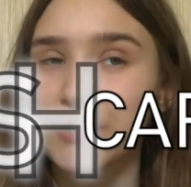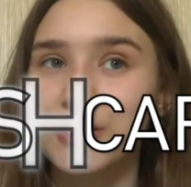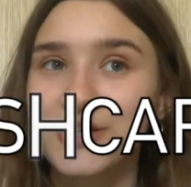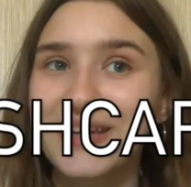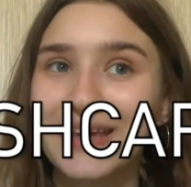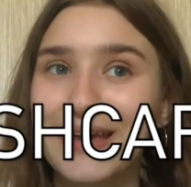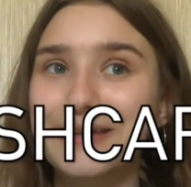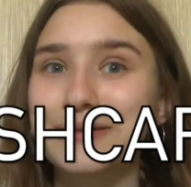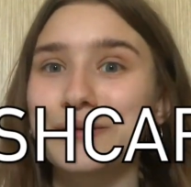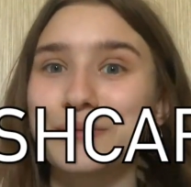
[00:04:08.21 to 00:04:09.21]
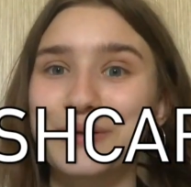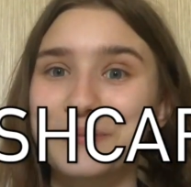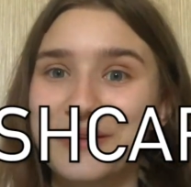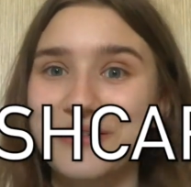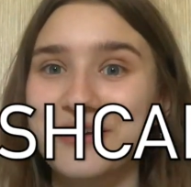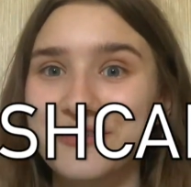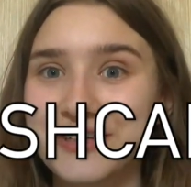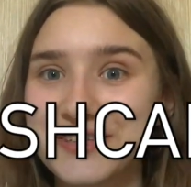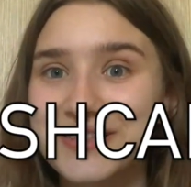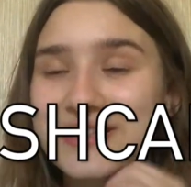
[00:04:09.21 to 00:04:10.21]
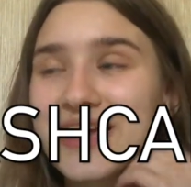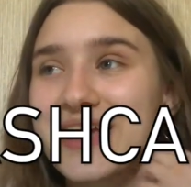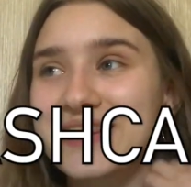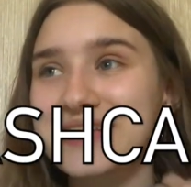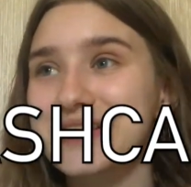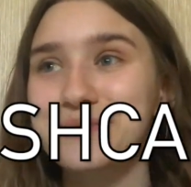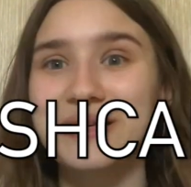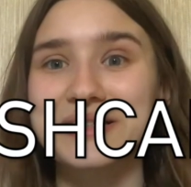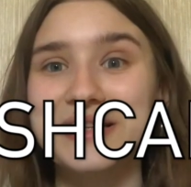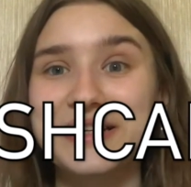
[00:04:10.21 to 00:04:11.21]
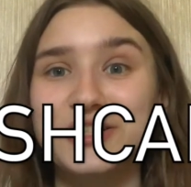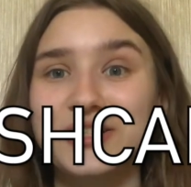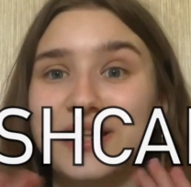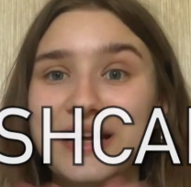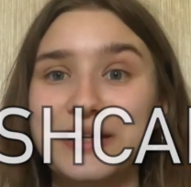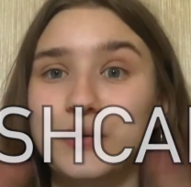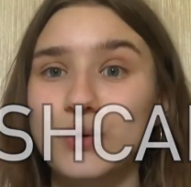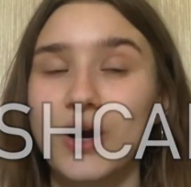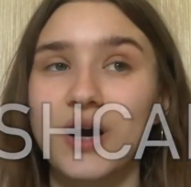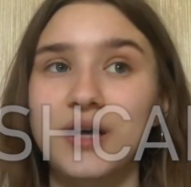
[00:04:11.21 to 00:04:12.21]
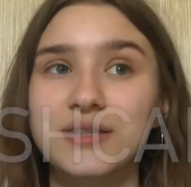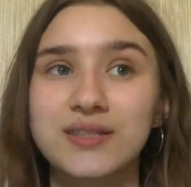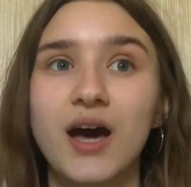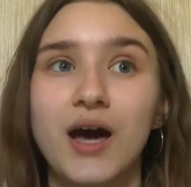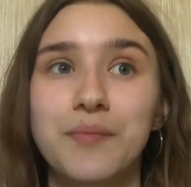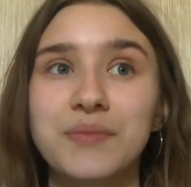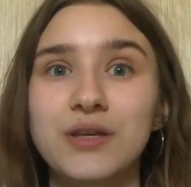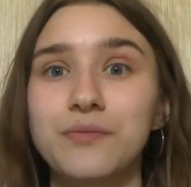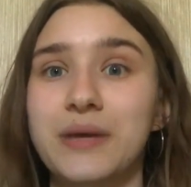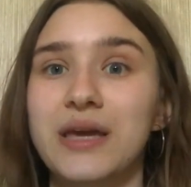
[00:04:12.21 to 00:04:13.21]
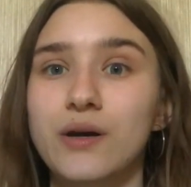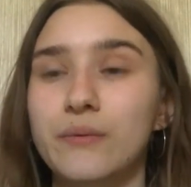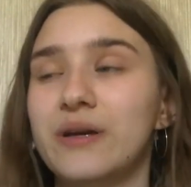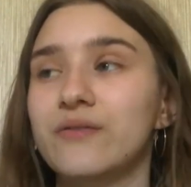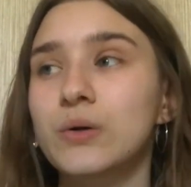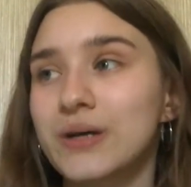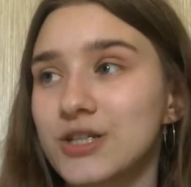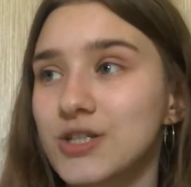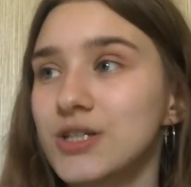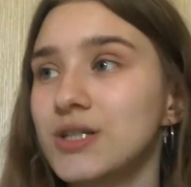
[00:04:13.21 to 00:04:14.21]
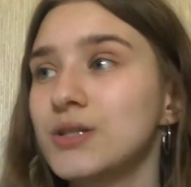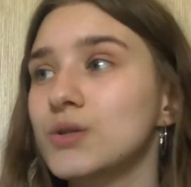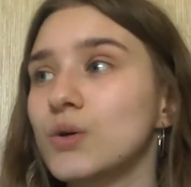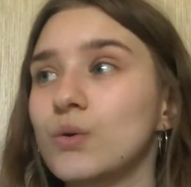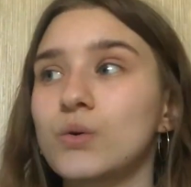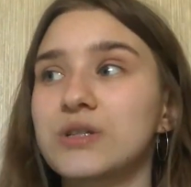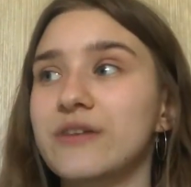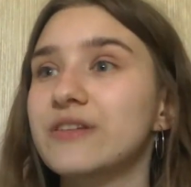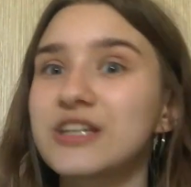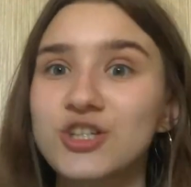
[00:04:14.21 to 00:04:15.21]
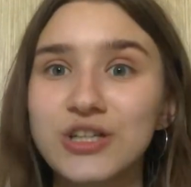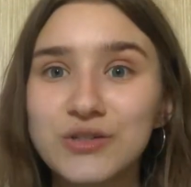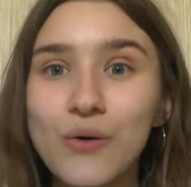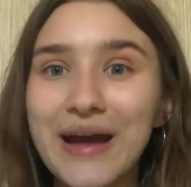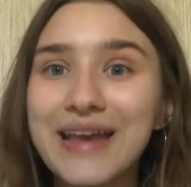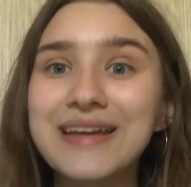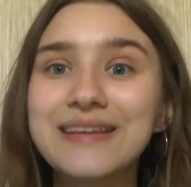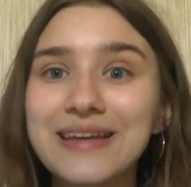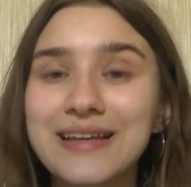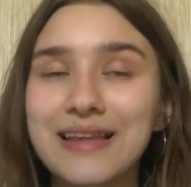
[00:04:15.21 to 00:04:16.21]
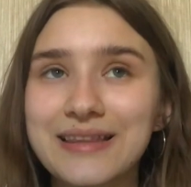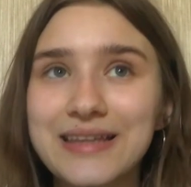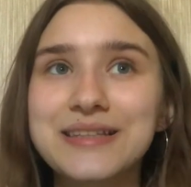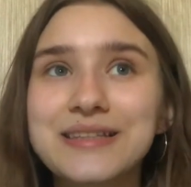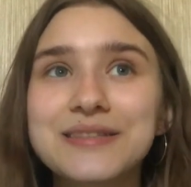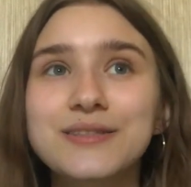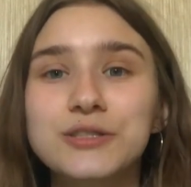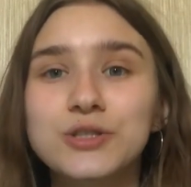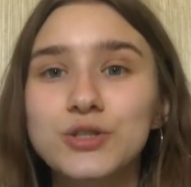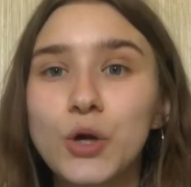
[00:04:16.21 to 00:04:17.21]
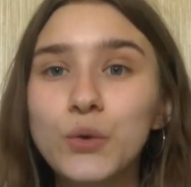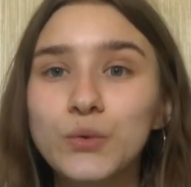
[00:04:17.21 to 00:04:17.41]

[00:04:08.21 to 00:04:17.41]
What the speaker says: which again, one of my favorites. This is basically just like little cards that you make with questions or definitions or anything. Like these are so